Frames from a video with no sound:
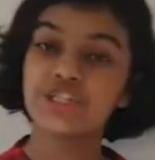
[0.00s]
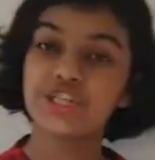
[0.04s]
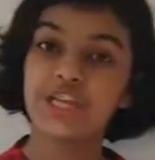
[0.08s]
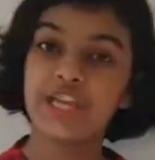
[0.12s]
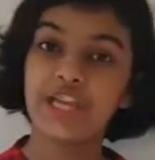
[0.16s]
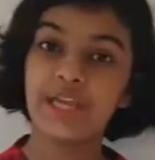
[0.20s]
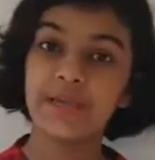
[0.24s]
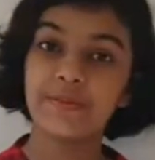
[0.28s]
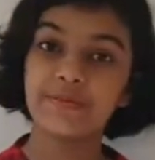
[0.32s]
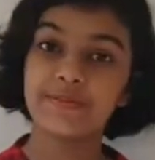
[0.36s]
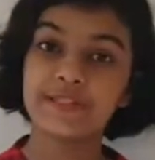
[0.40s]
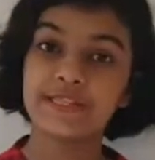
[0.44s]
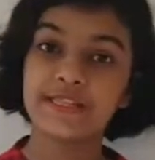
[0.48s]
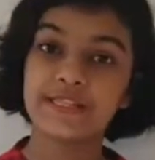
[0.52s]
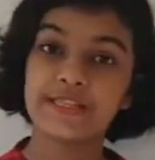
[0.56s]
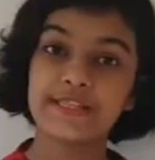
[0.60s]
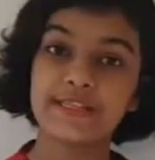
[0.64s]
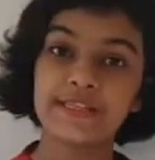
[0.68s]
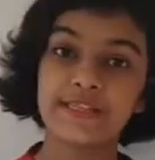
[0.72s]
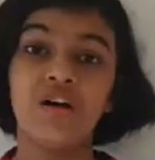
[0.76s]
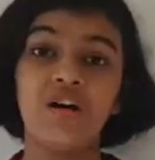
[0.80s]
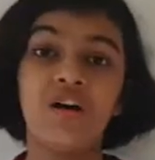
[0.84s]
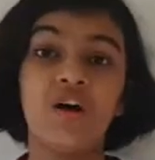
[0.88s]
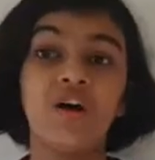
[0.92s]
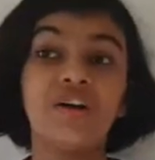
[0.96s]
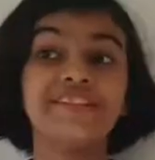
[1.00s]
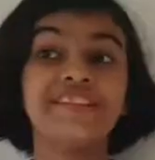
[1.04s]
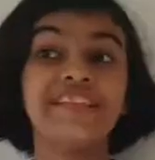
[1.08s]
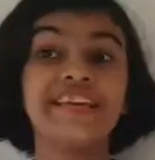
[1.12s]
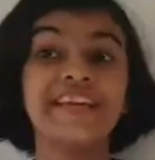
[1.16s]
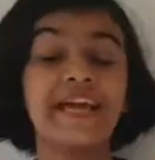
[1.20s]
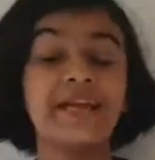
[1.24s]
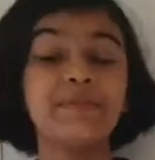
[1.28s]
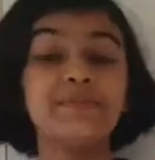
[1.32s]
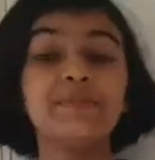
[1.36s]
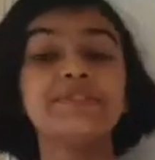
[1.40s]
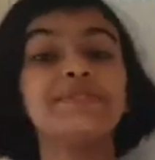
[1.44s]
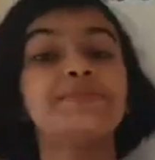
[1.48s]
shaped, or they
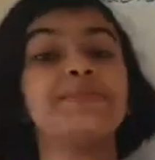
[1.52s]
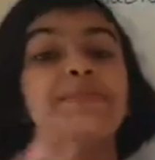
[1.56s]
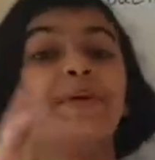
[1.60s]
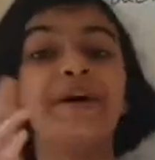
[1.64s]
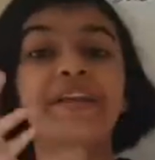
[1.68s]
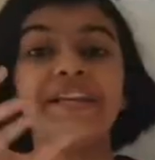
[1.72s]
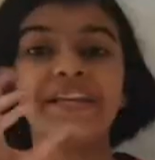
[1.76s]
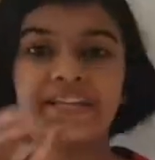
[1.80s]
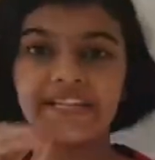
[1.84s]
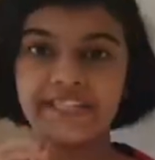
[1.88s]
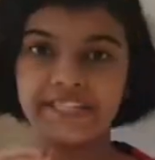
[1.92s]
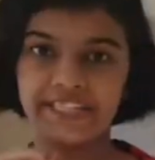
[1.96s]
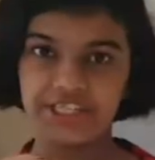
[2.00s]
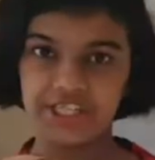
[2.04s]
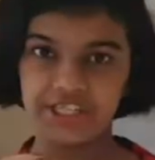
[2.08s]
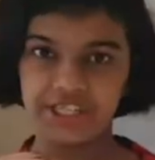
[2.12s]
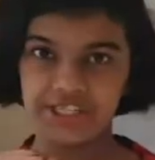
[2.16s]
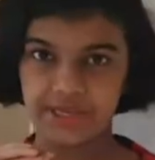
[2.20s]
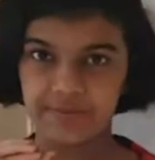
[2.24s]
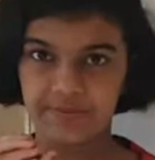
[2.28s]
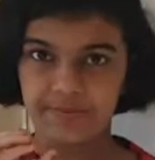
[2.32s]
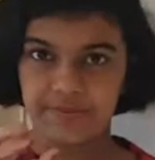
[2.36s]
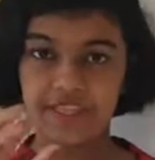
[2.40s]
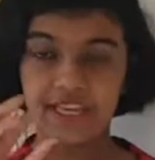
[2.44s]
can be spherical in shape.